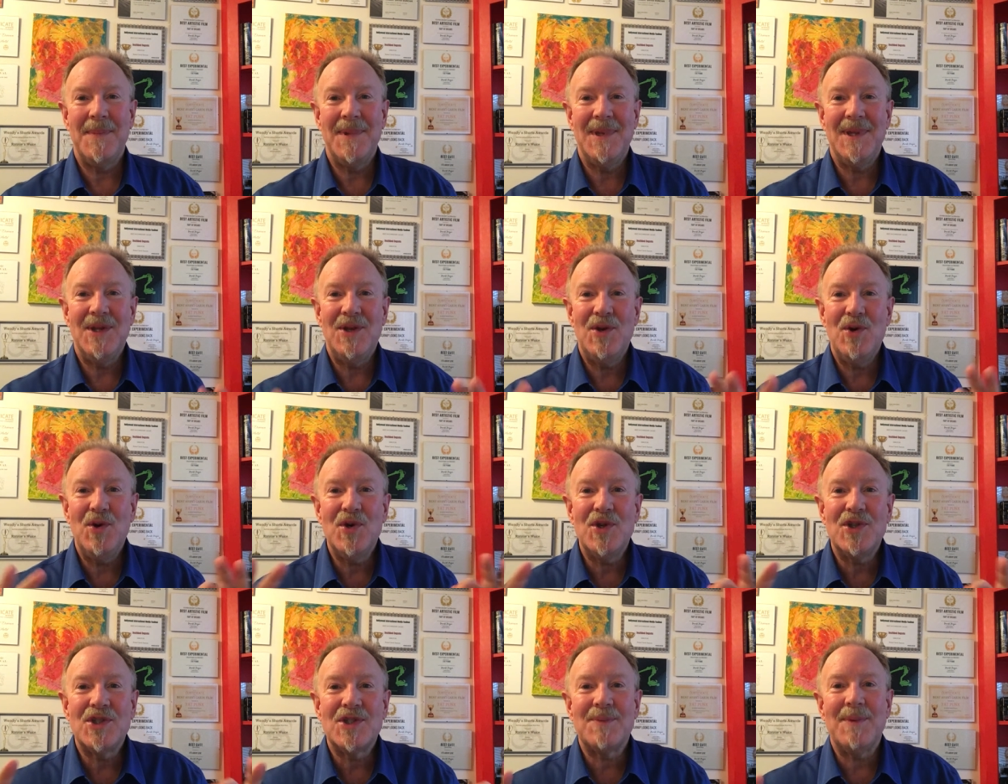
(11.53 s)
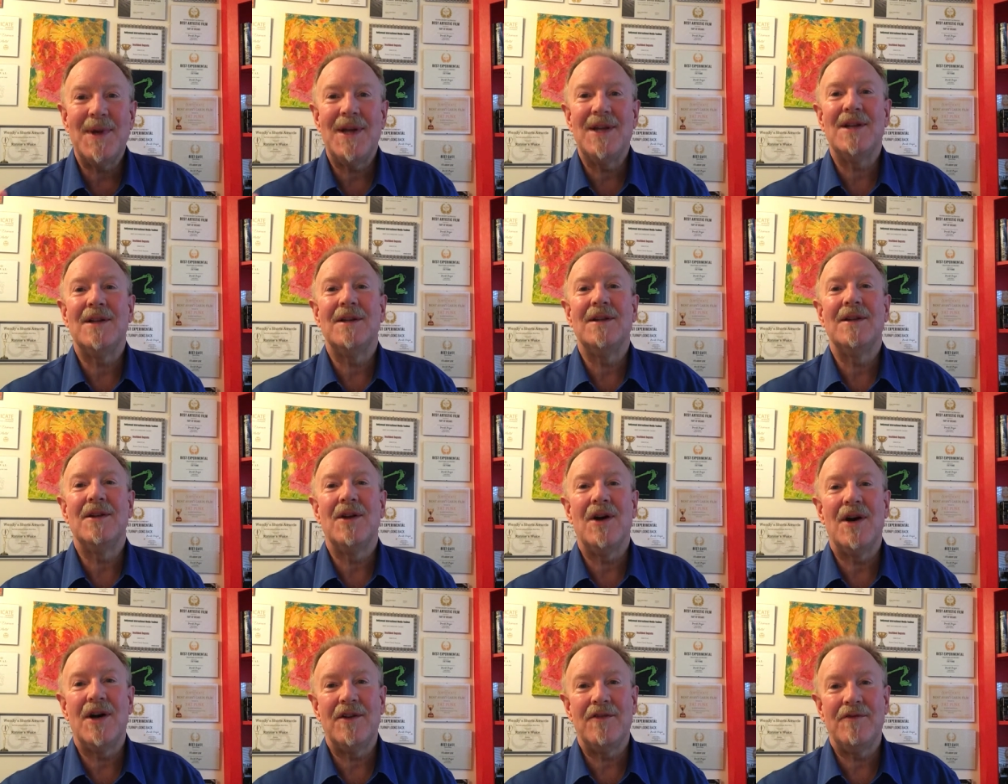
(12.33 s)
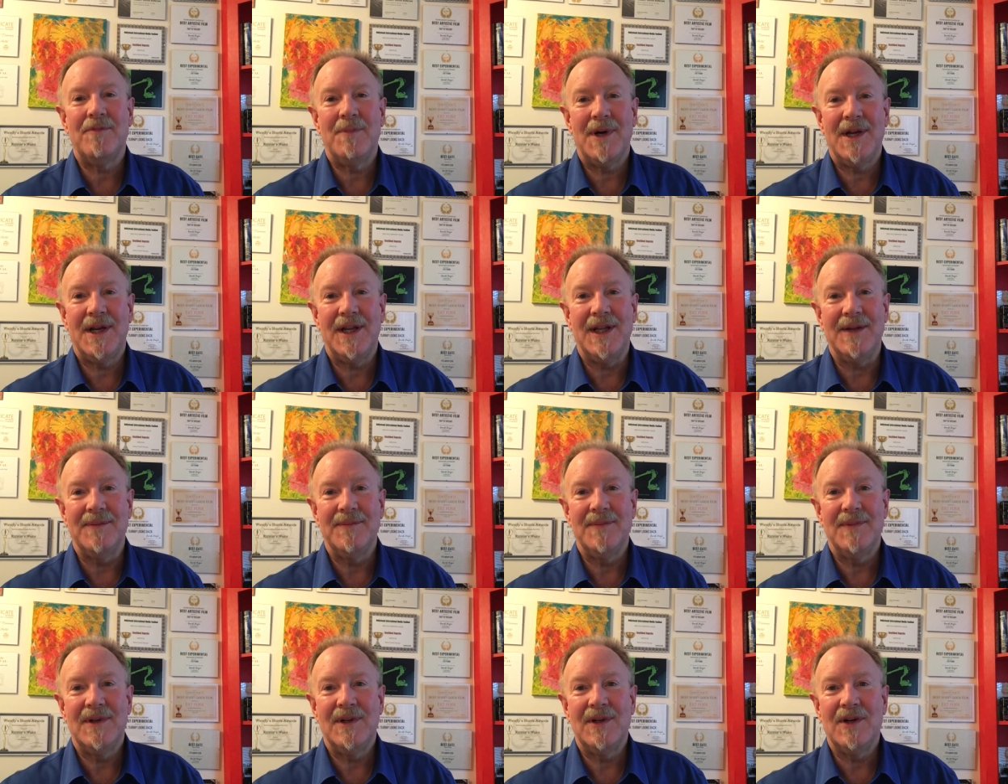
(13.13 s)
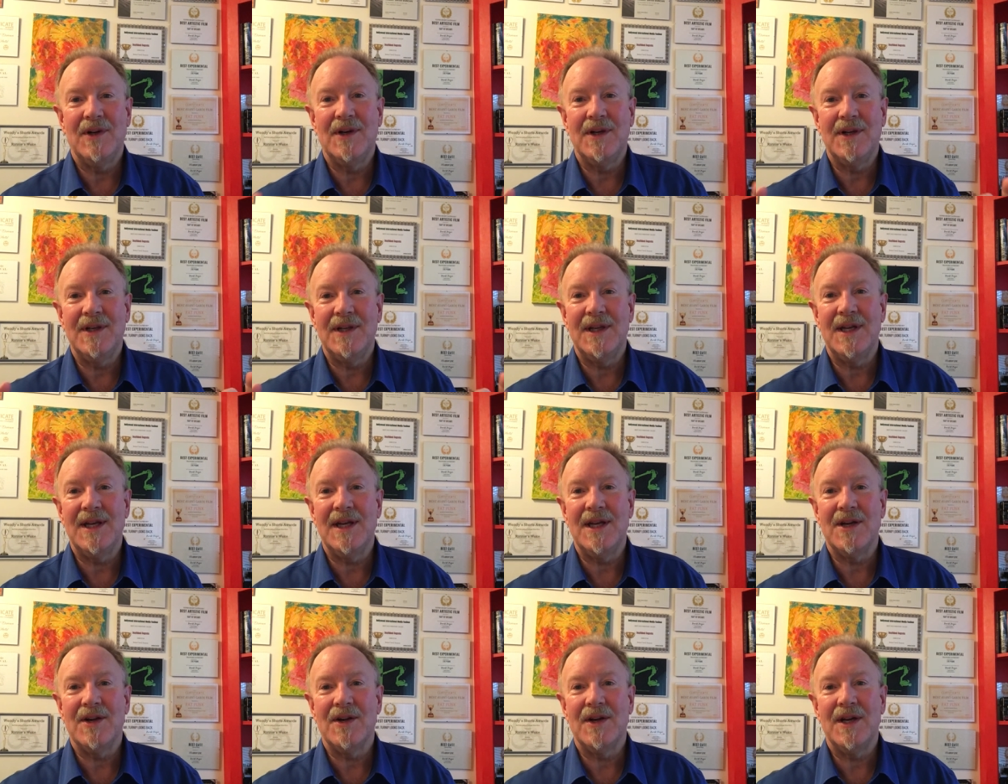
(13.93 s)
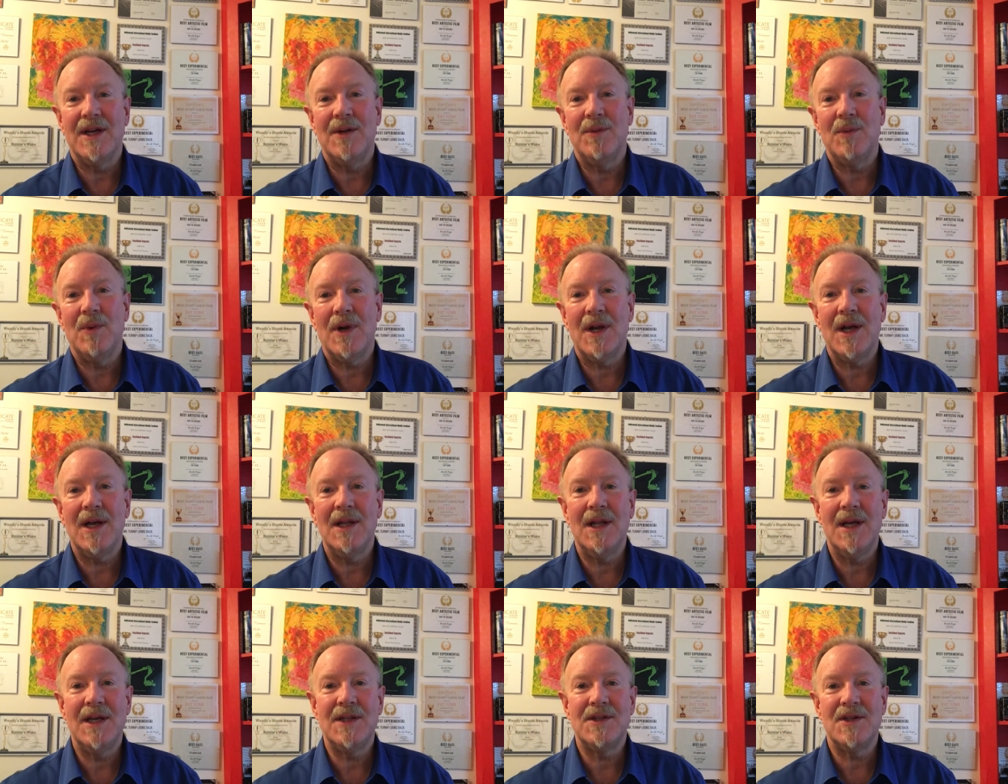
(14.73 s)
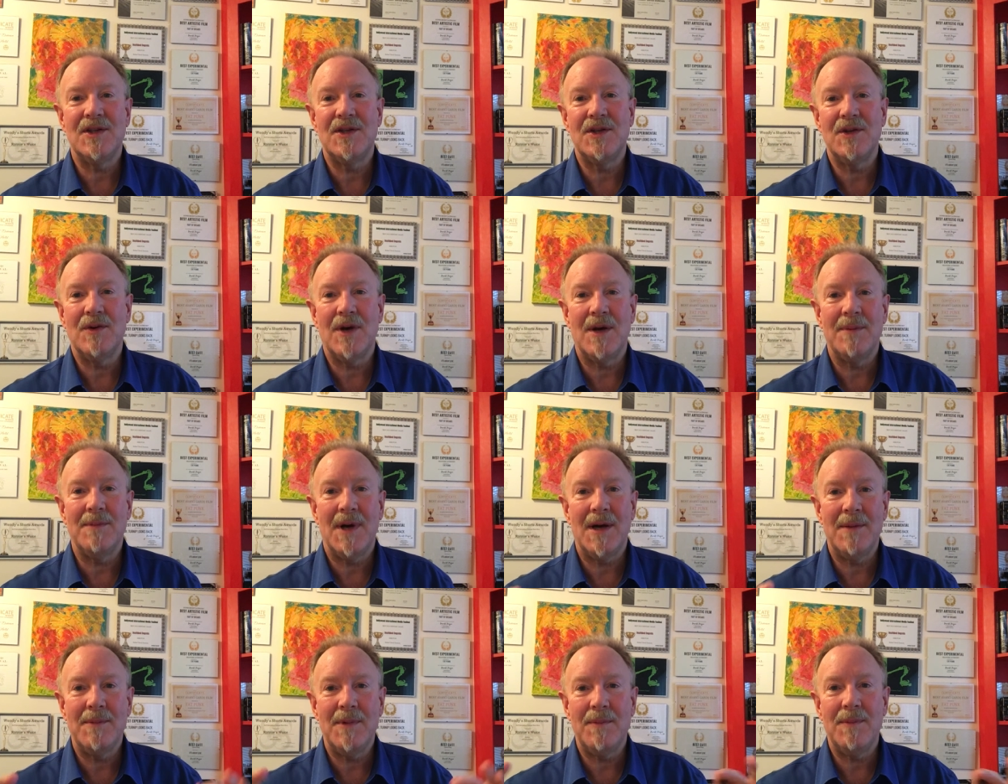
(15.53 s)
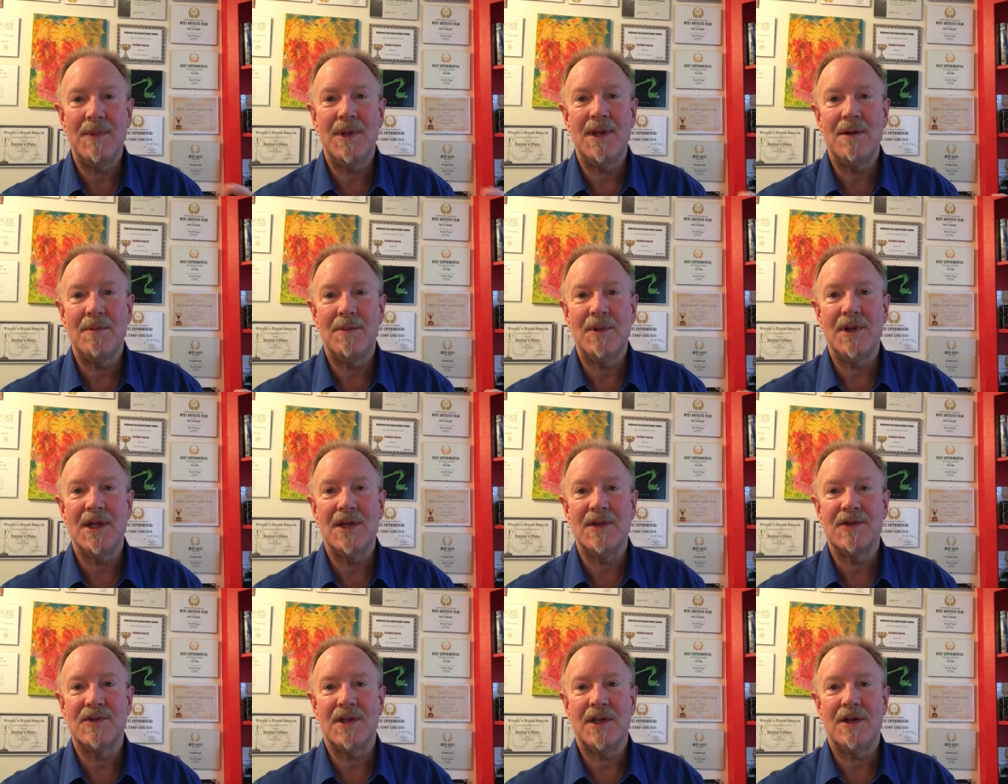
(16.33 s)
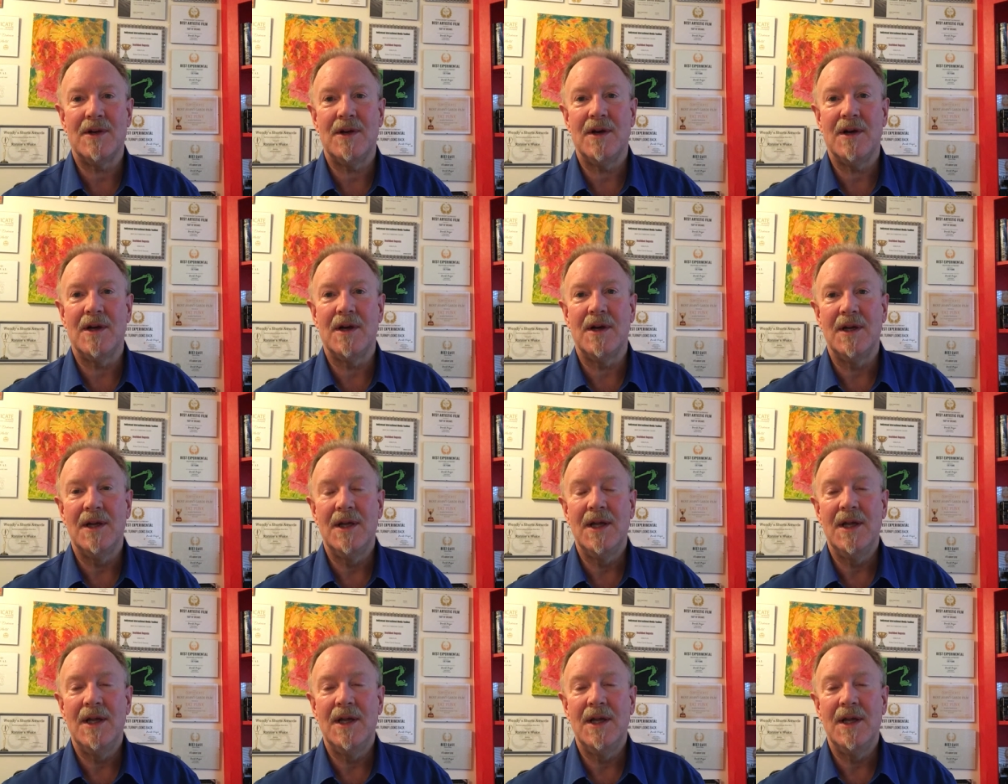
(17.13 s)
you could spend a lot of money on gear. And what I like to do, I'm a minimalist at heart.